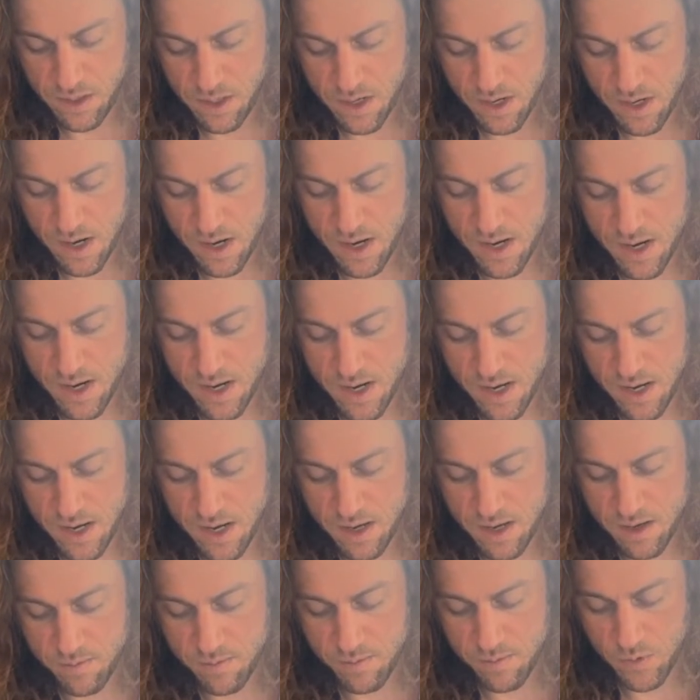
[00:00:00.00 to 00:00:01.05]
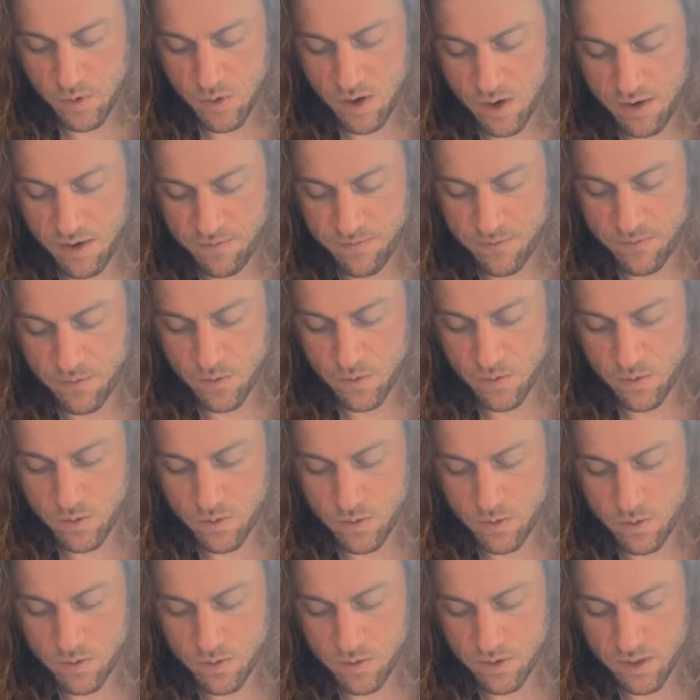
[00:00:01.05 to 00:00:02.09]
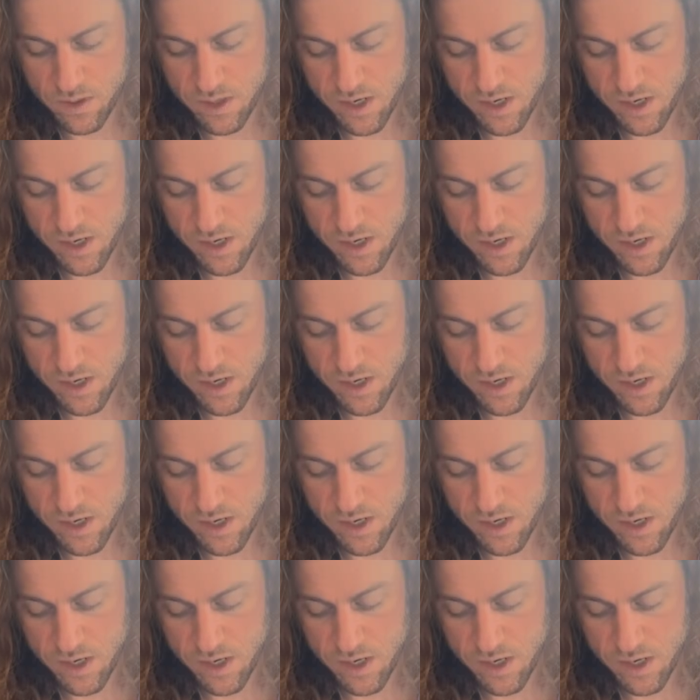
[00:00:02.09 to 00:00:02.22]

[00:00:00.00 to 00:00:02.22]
I am grateful,